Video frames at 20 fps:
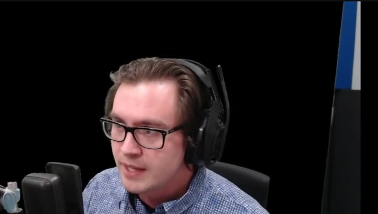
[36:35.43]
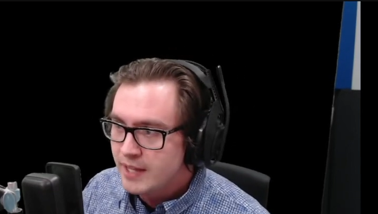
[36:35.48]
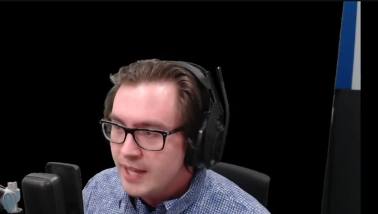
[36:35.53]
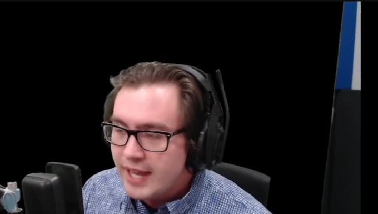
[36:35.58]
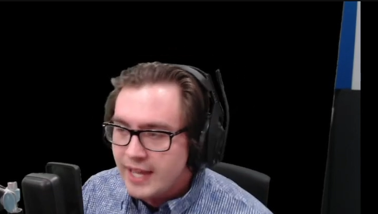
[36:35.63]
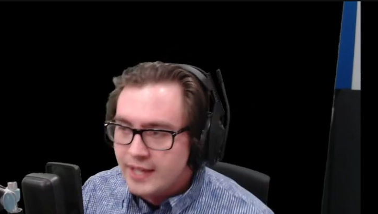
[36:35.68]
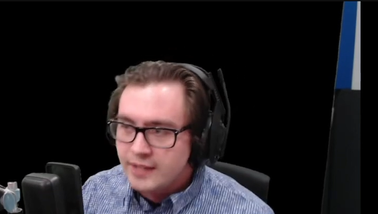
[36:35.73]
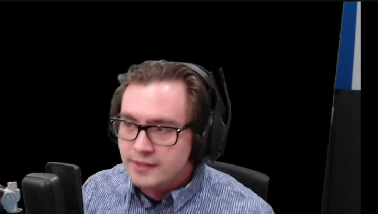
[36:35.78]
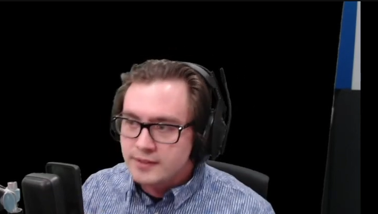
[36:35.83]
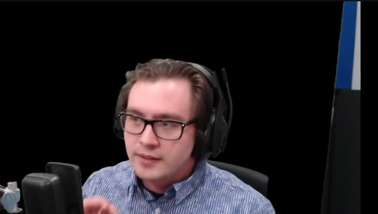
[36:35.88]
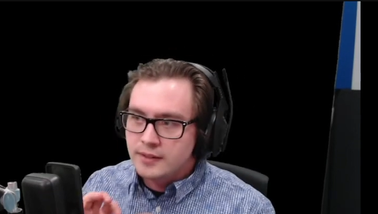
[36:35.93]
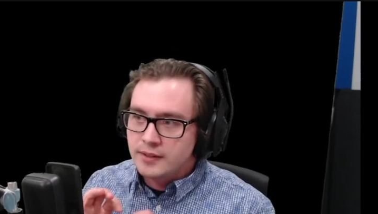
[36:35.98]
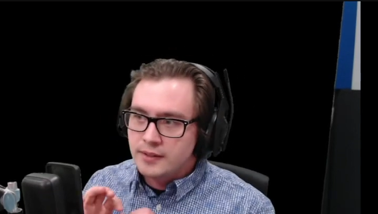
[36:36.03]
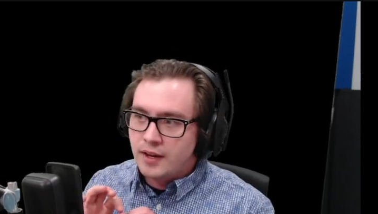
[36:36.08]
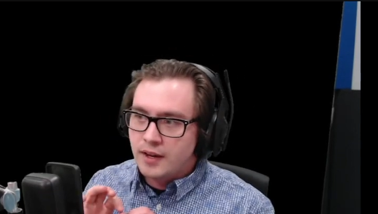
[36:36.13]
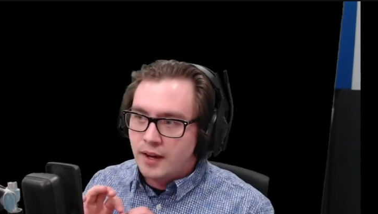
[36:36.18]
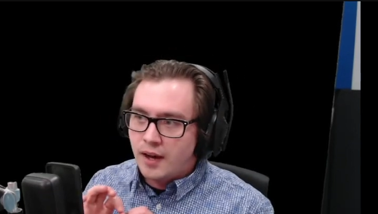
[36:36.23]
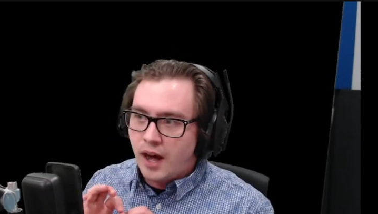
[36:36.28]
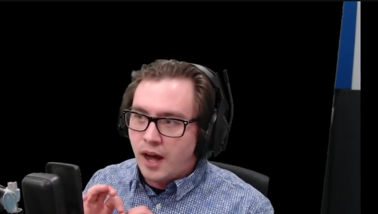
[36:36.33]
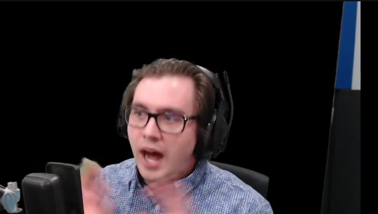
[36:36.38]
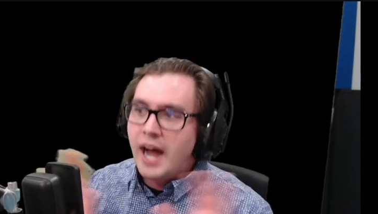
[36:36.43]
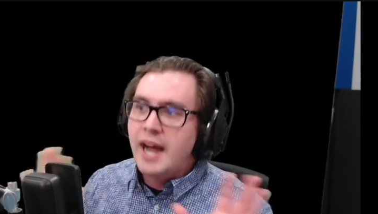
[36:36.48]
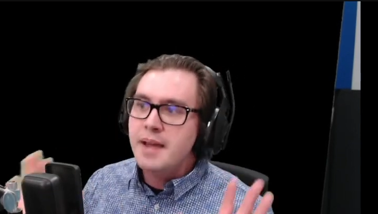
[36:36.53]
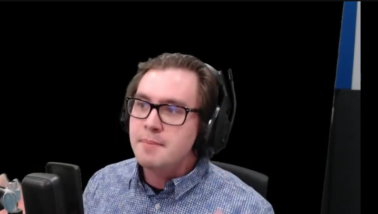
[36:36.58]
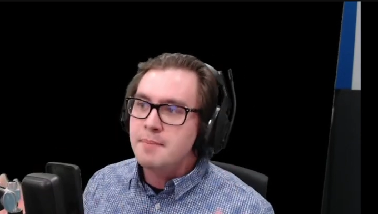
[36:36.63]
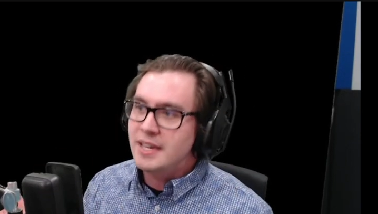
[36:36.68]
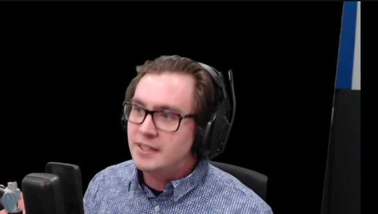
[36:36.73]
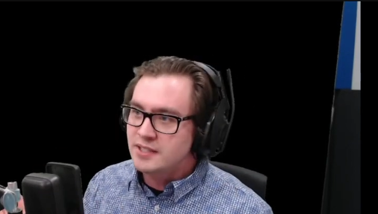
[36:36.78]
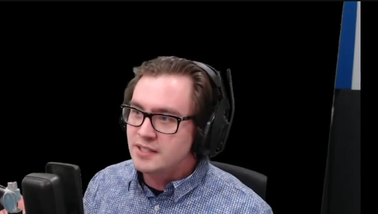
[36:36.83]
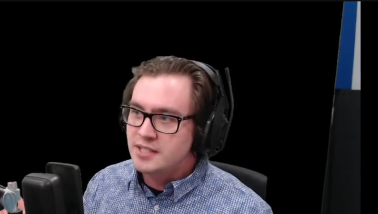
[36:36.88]
And I
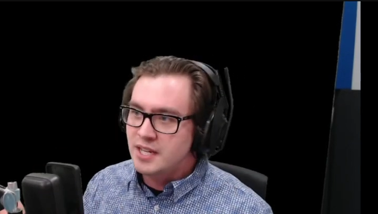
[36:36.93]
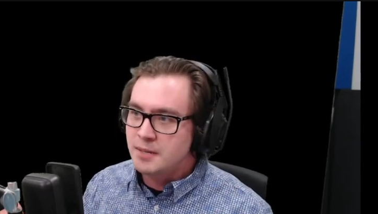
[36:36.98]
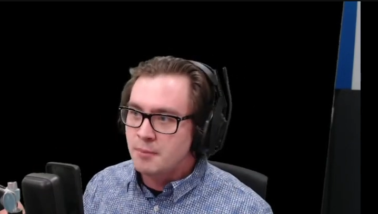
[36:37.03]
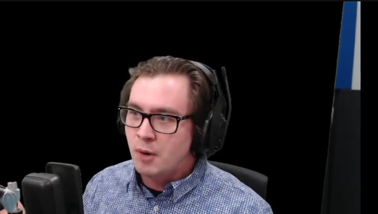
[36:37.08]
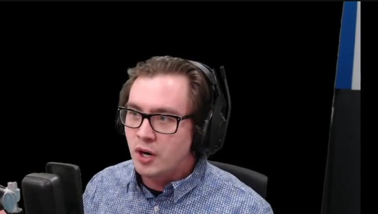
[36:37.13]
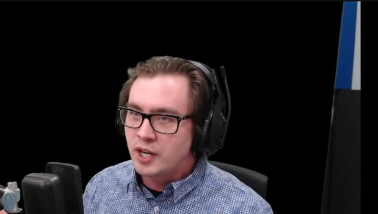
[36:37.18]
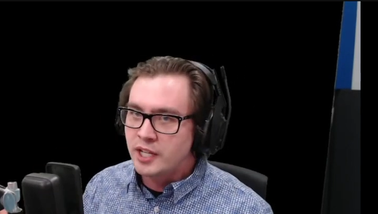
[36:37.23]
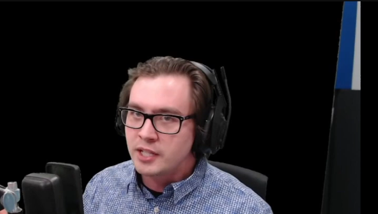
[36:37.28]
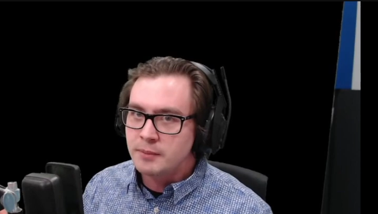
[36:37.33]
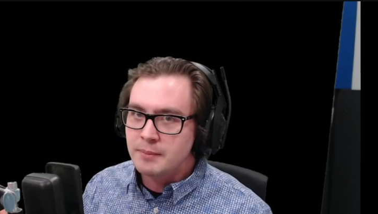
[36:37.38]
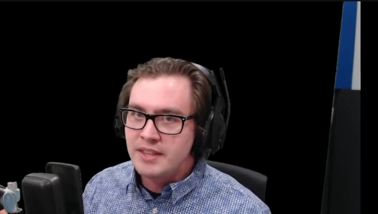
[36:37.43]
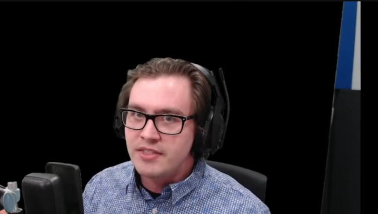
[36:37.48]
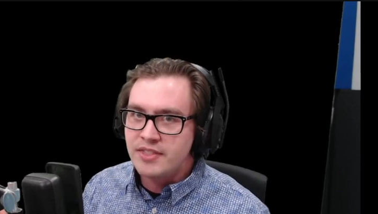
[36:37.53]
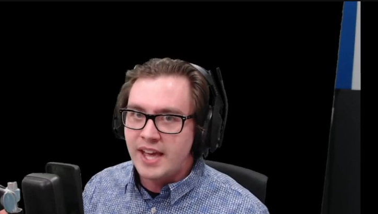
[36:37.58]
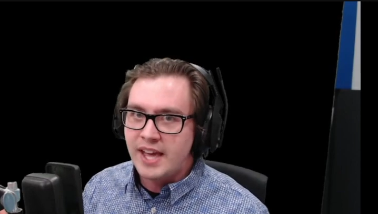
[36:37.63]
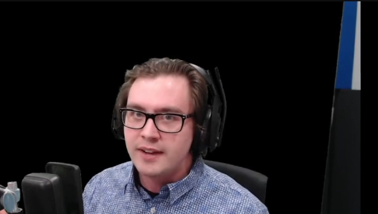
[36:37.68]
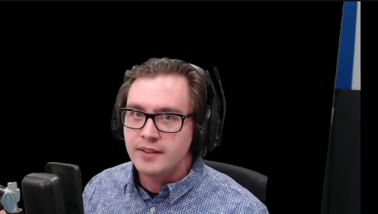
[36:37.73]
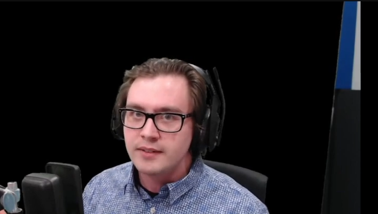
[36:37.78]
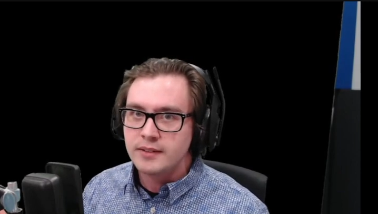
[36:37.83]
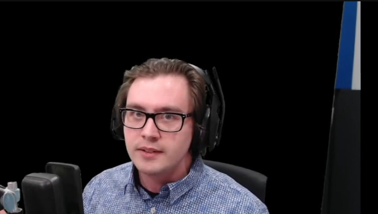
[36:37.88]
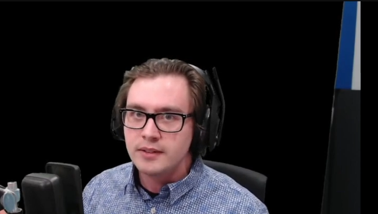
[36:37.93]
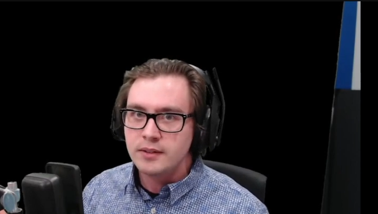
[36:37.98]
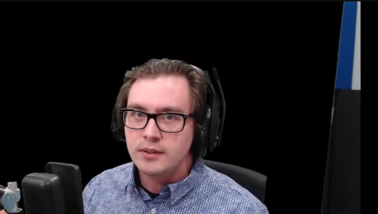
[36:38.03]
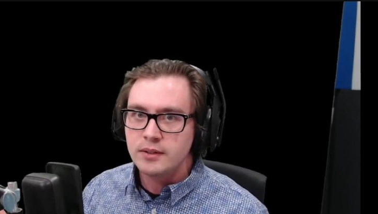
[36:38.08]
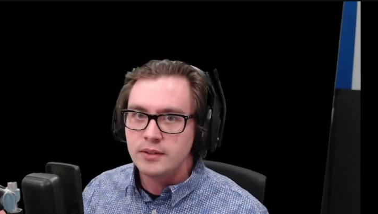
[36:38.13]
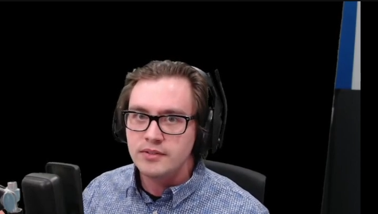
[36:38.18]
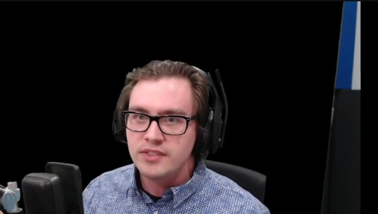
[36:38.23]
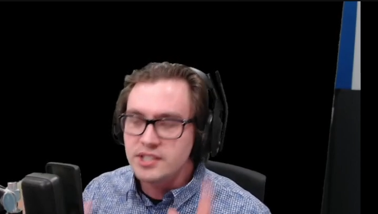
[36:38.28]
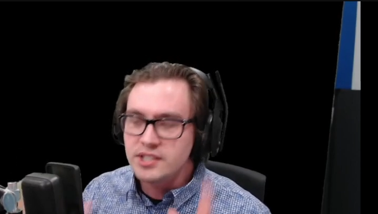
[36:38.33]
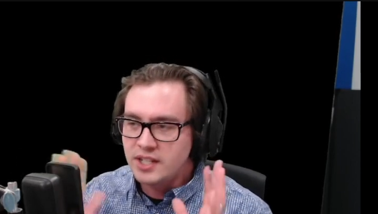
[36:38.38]
made the same argument that
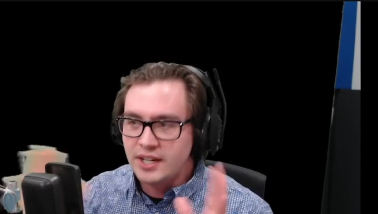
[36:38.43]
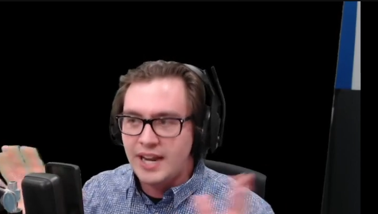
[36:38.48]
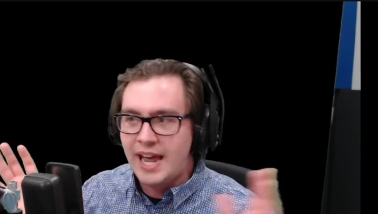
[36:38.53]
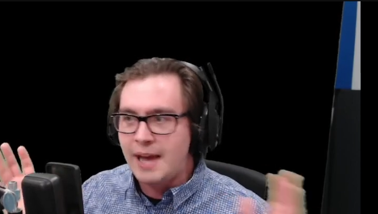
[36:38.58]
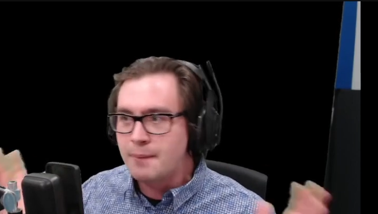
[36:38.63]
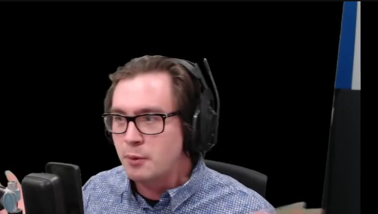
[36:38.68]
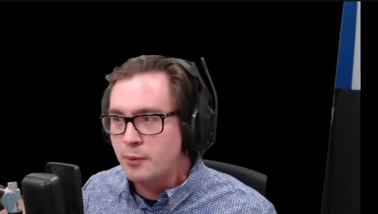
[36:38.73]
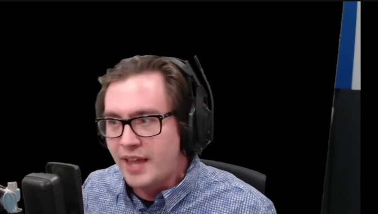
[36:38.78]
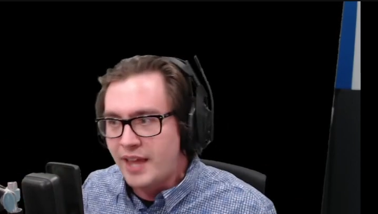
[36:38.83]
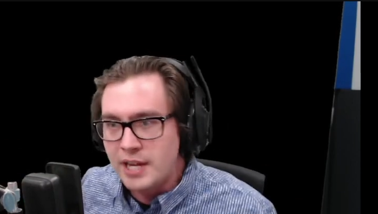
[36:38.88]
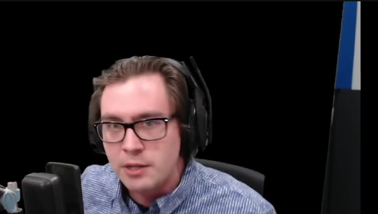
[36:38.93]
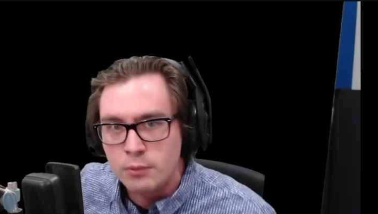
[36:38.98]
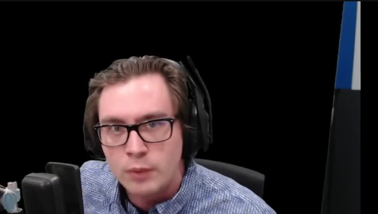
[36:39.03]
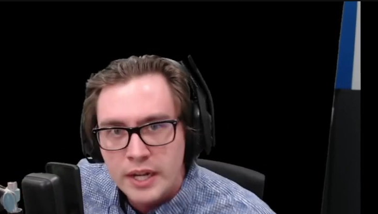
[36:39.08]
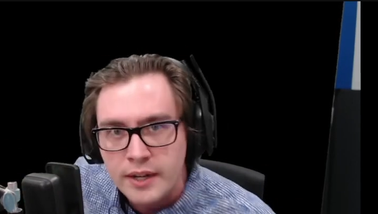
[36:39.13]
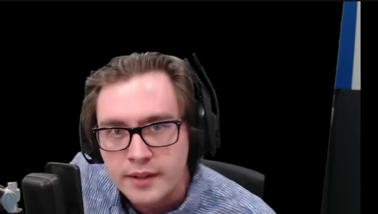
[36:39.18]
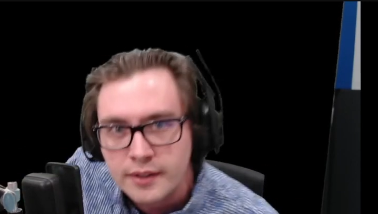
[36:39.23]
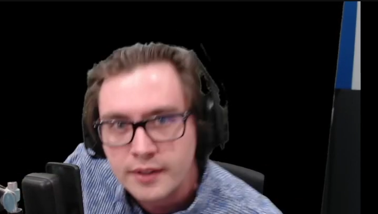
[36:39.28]
this could happen with anyone.